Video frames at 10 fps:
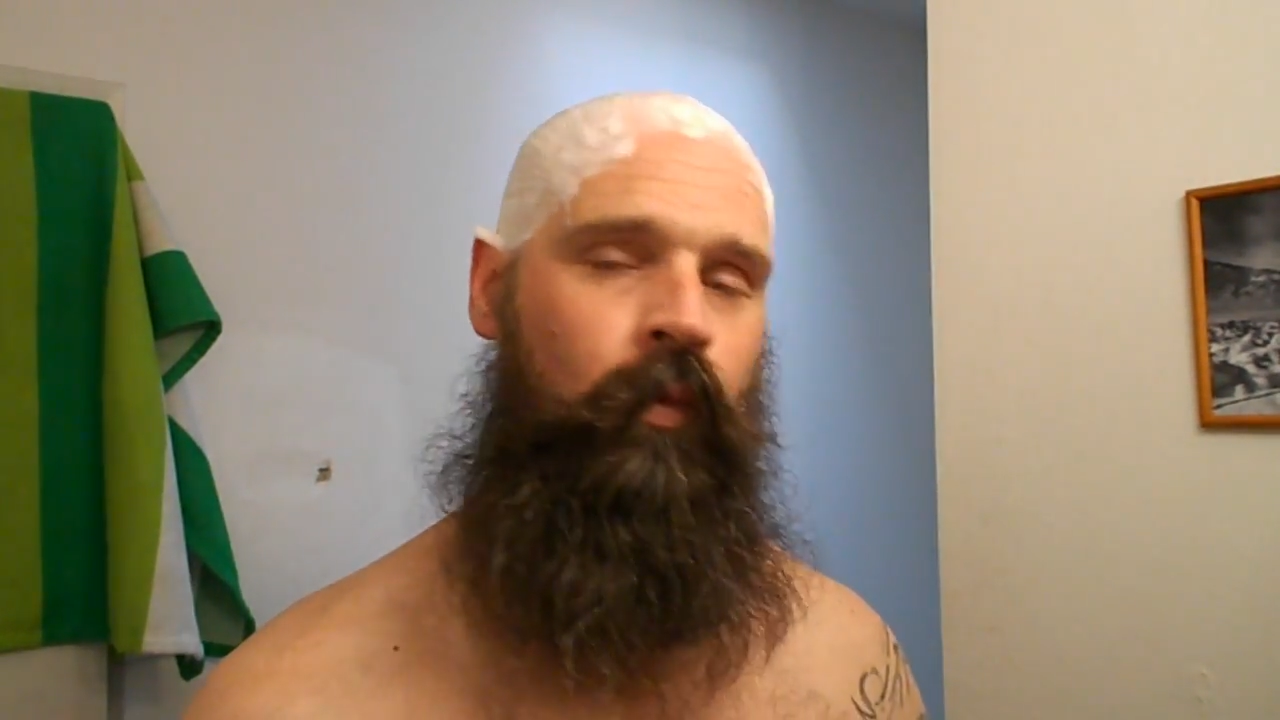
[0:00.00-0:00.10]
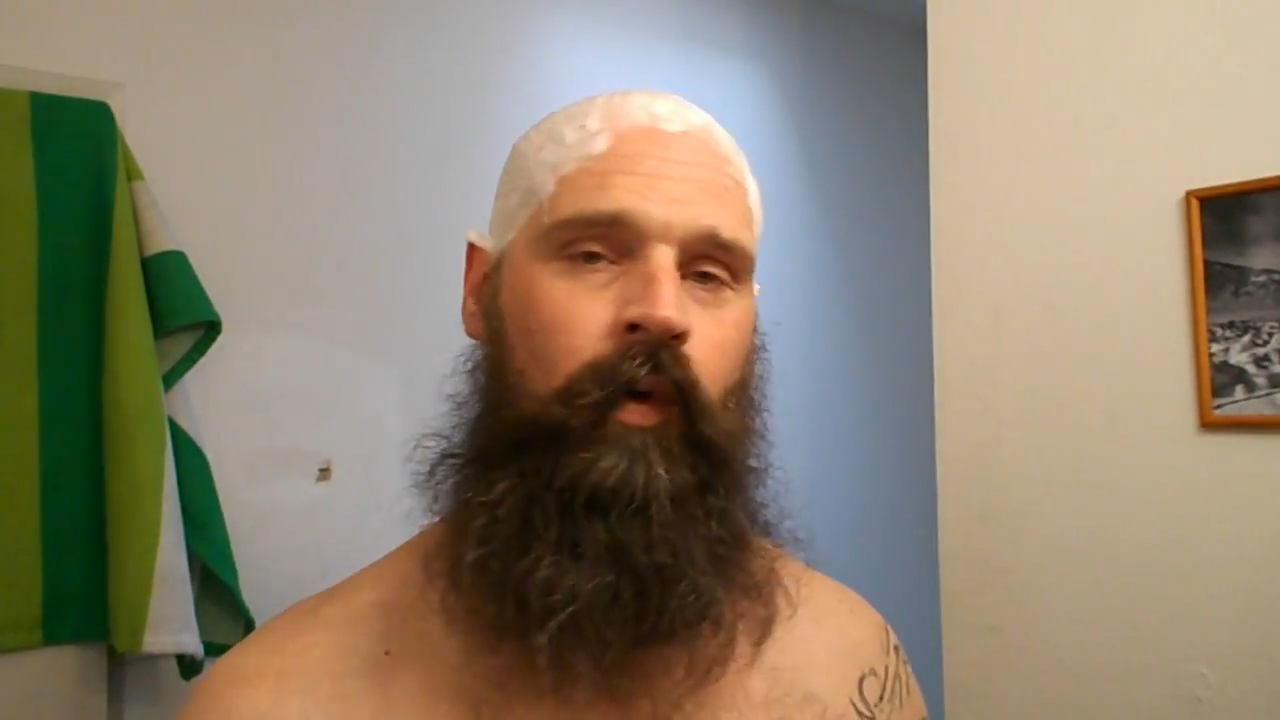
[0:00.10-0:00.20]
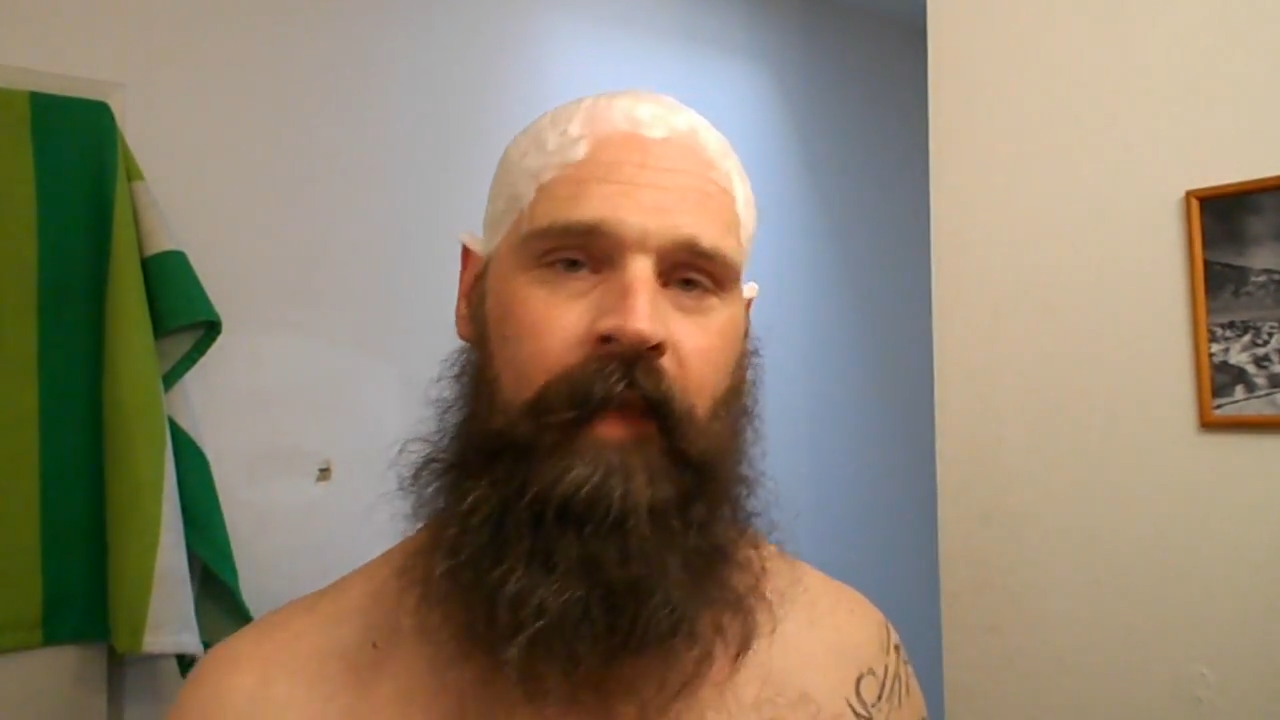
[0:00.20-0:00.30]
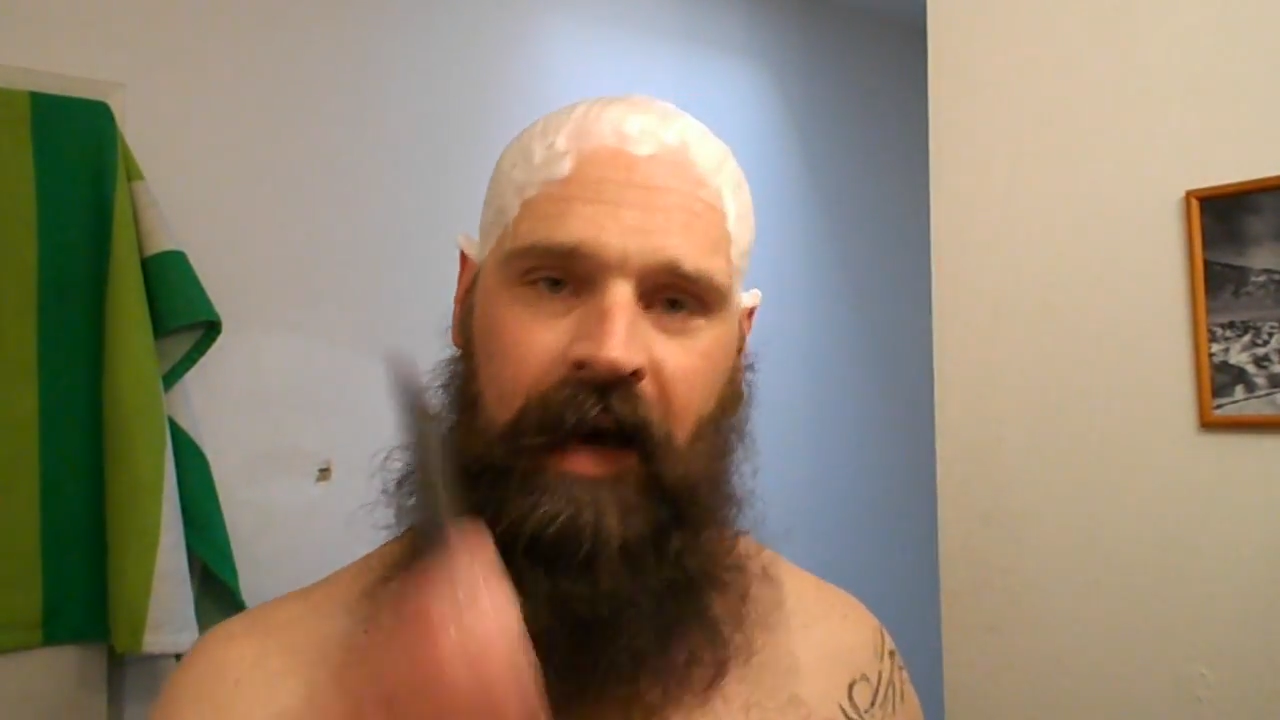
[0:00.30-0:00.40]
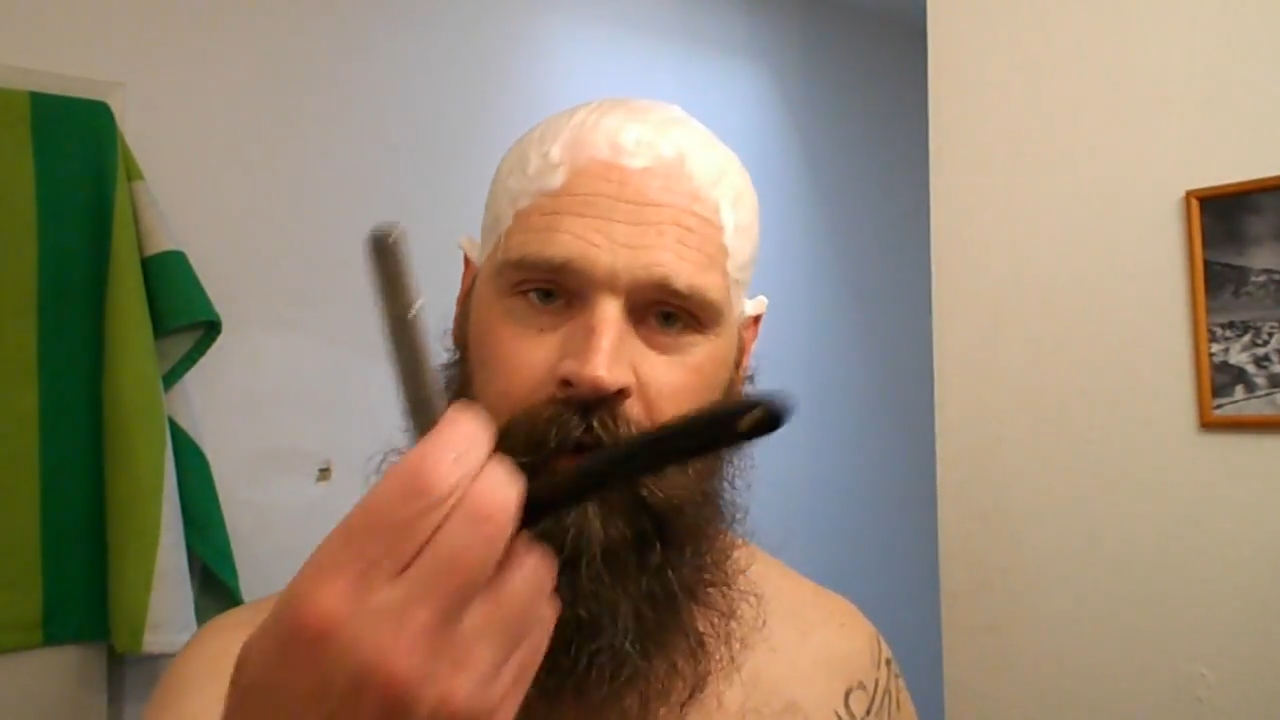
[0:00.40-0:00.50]

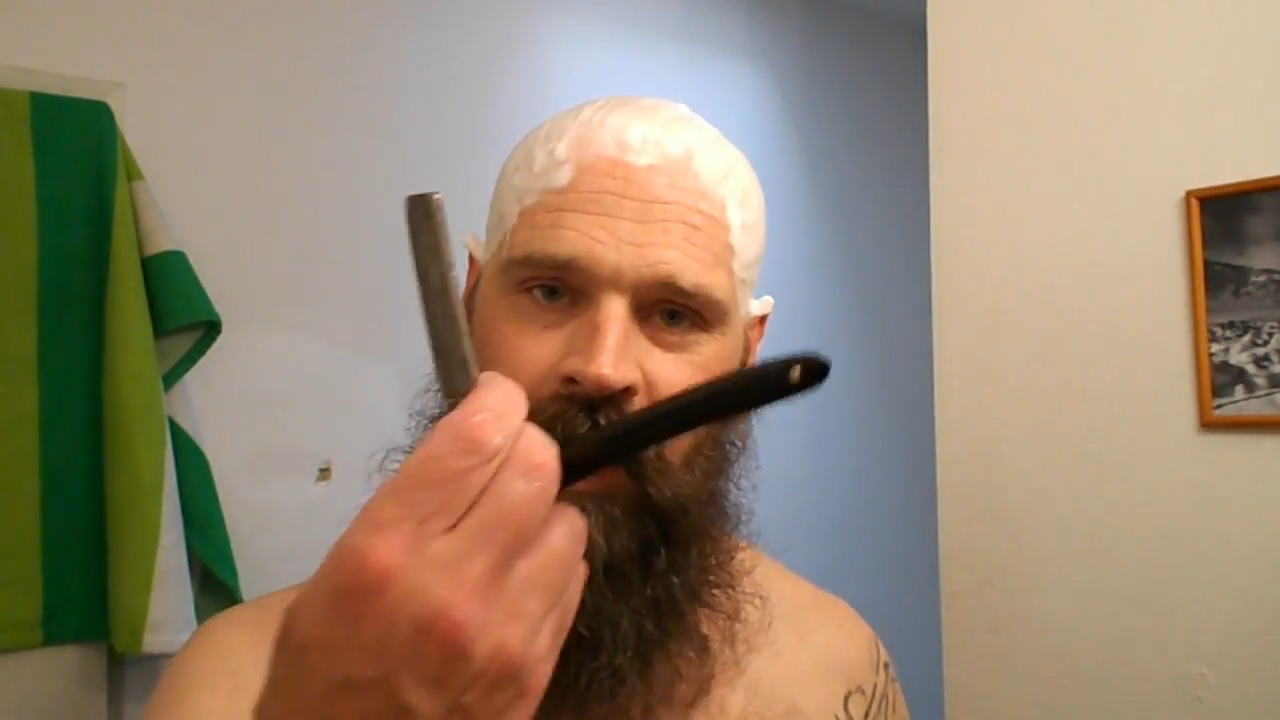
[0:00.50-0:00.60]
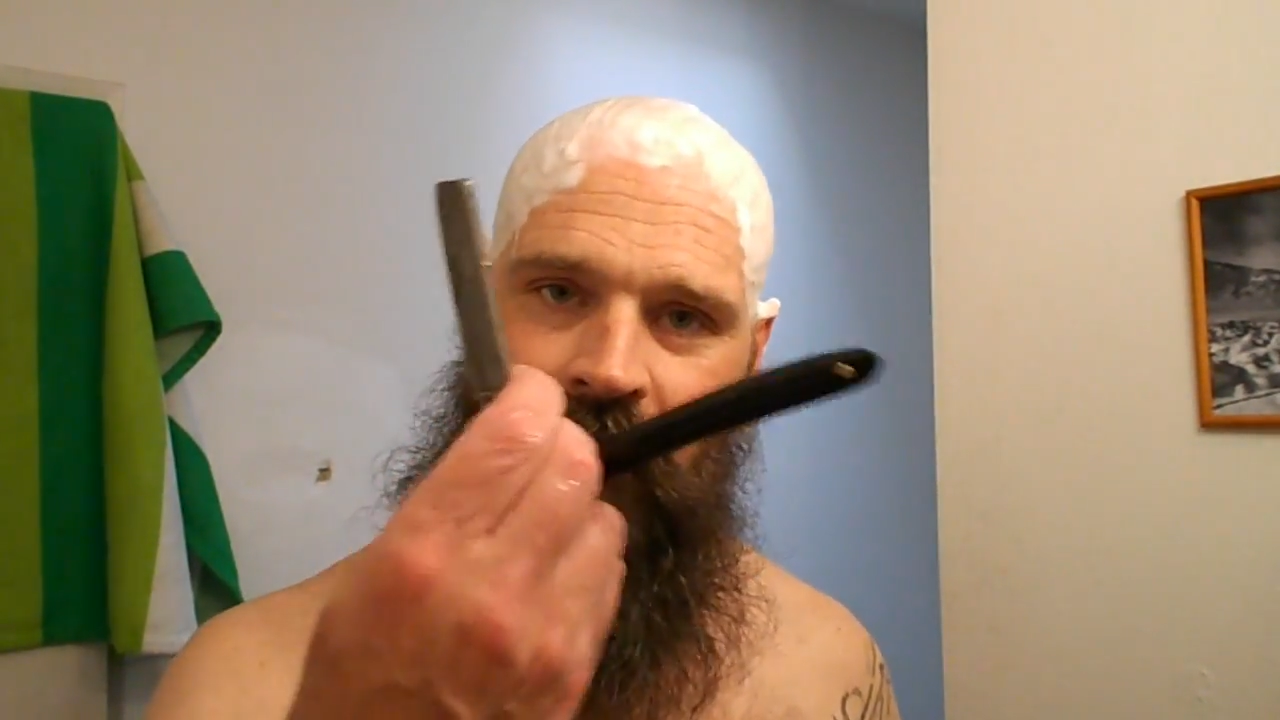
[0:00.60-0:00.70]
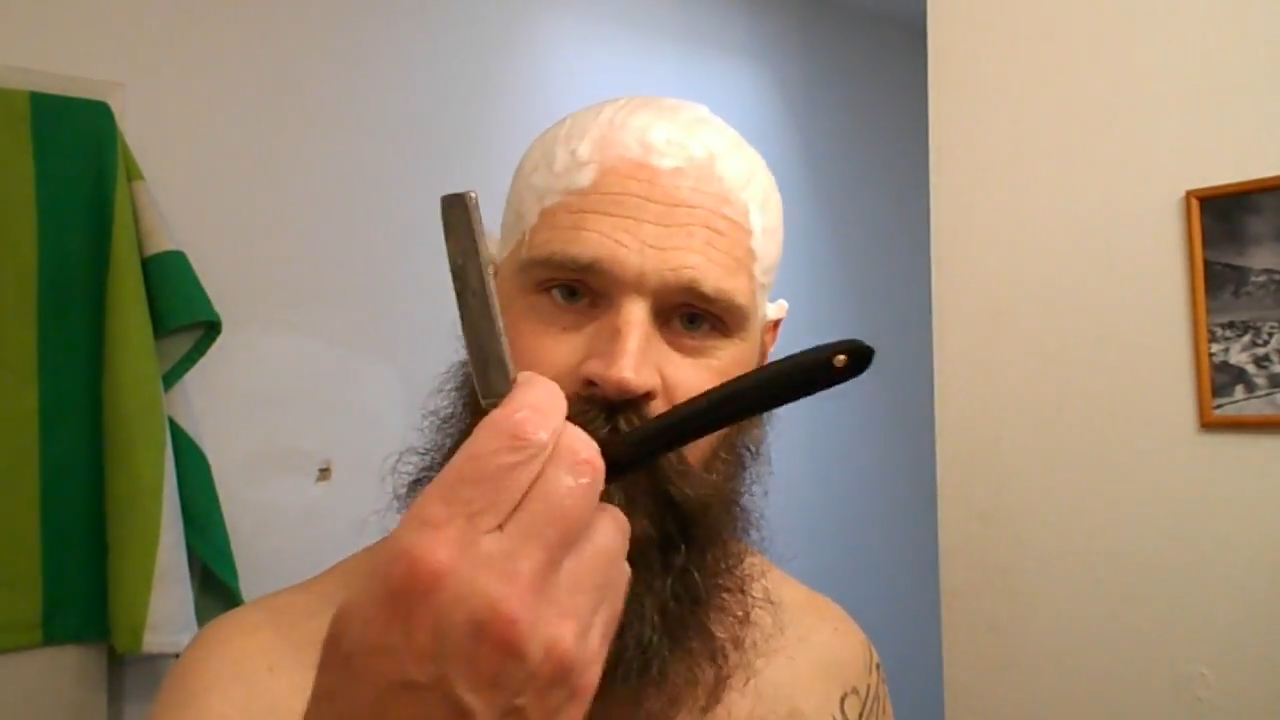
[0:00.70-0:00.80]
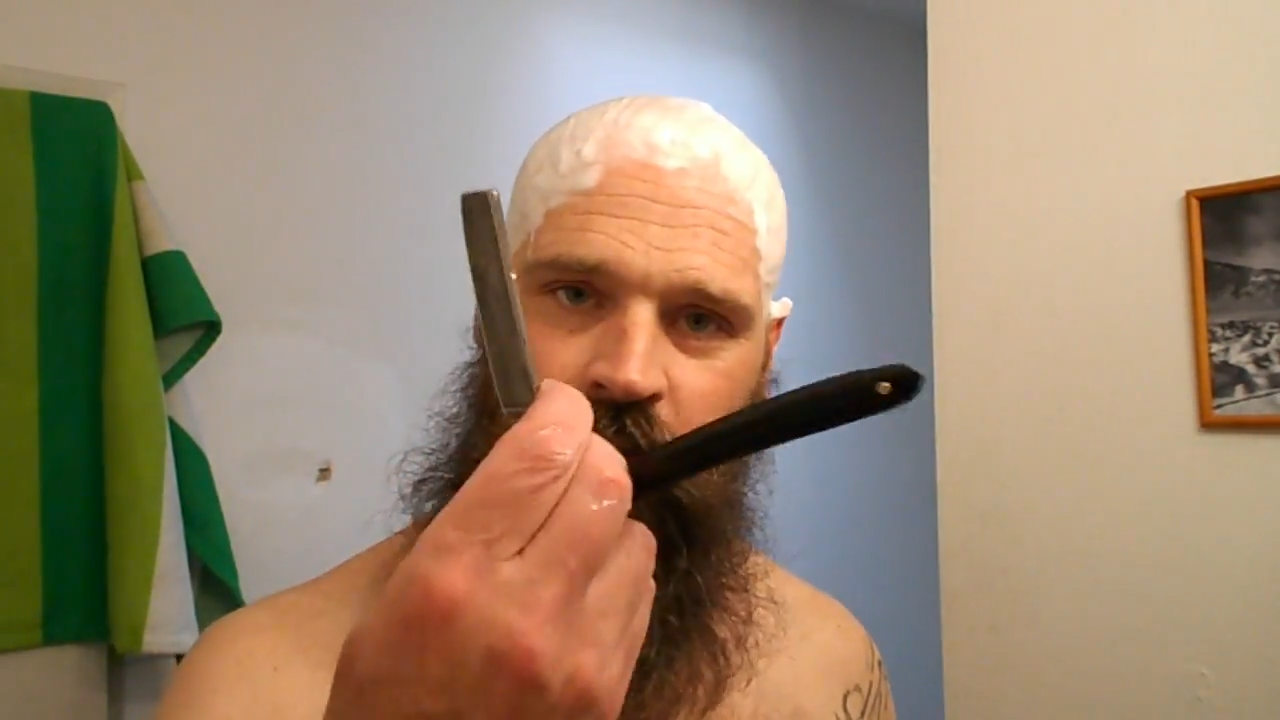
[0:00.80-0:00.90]
without having